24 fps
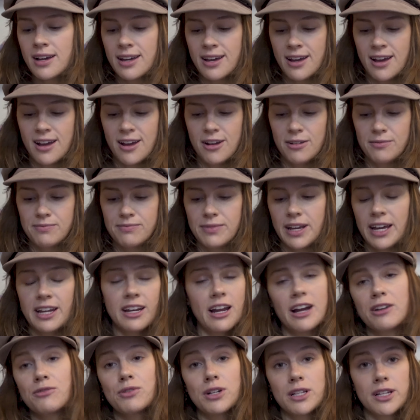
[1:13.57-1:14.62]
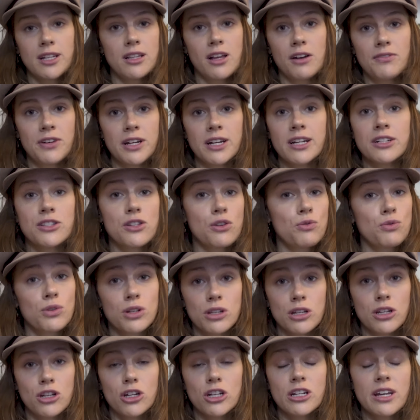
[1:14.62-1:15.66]
And I really love it. It's a
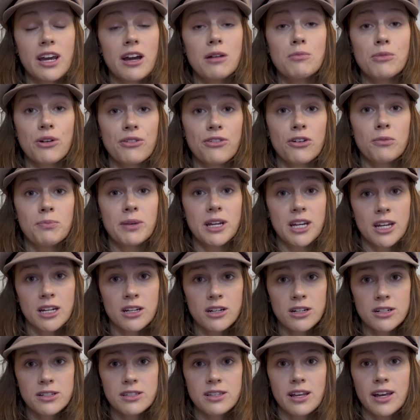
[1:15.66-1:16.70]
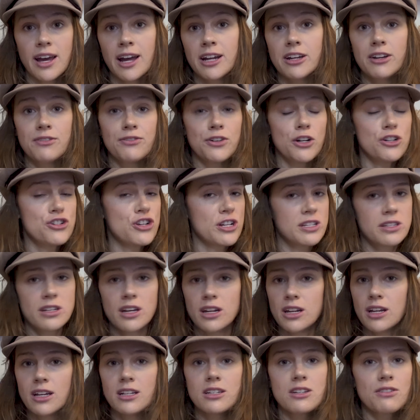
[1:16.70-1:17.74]
really good camera for beginners. And if you're just
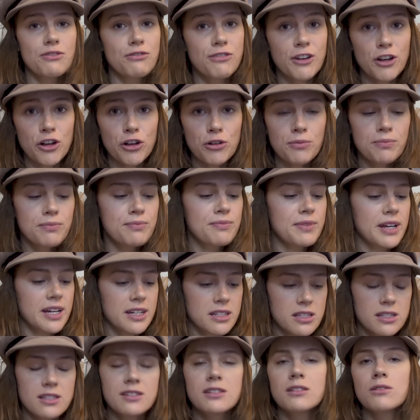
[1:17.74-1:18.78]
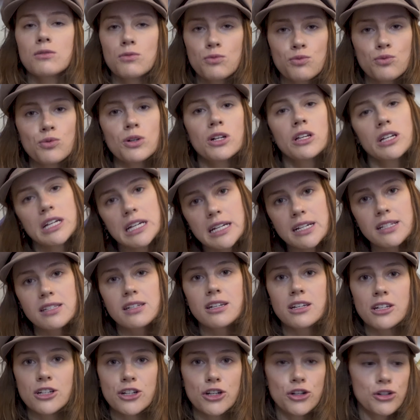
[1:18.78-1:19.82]
getting into film, it's really
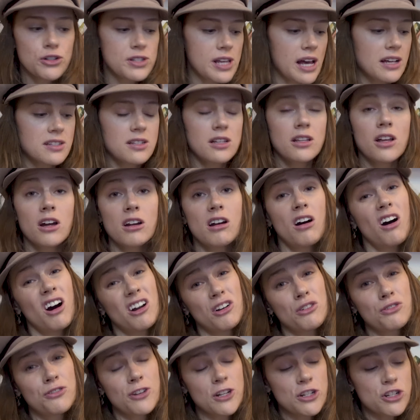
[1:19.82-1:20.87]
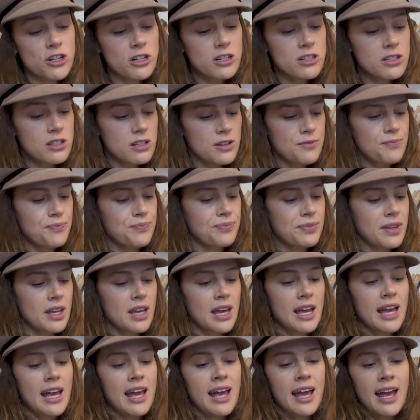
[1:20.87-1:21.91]
easy to use, has a lot of auto features.
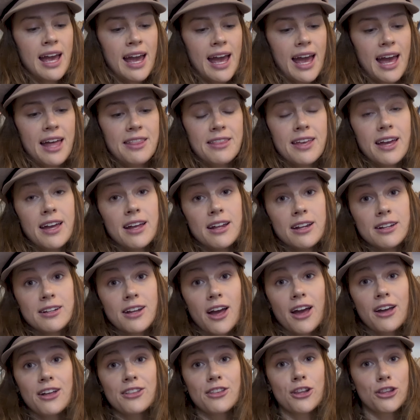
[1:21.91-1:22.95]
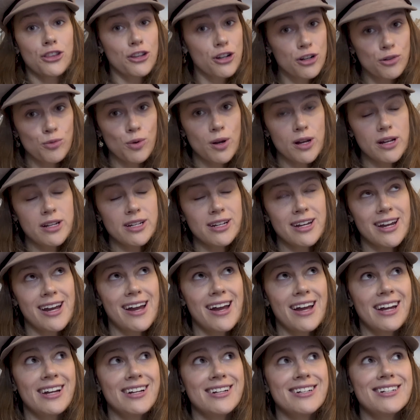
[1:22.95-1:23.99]
And then the third one
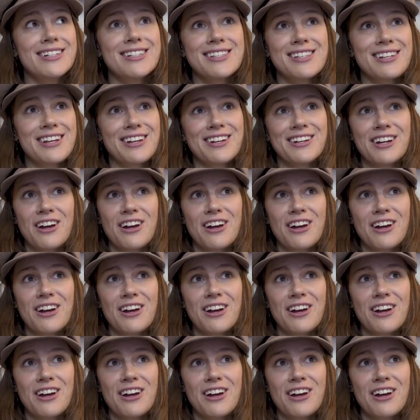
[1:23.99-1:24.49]
is